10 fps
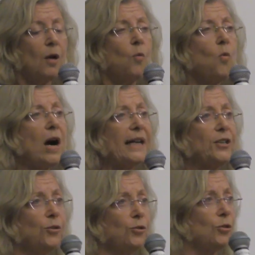Why
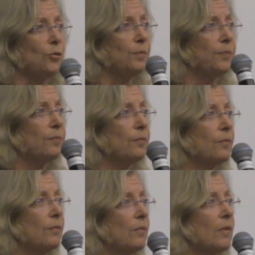YouTube?
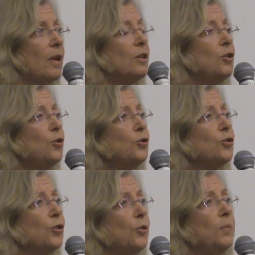
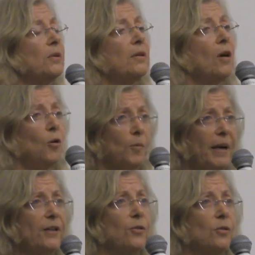YouTube, owned
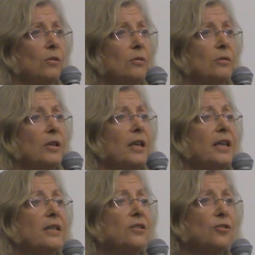by Google,
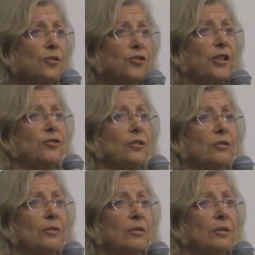is a search engine.
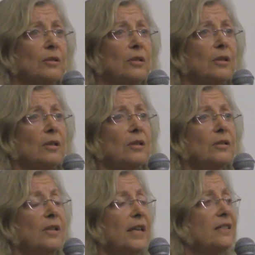
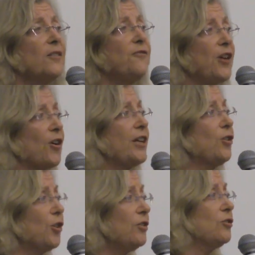It's a very
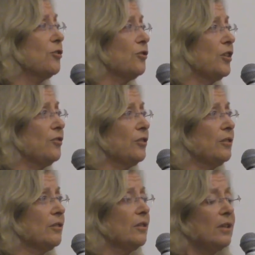good search engine.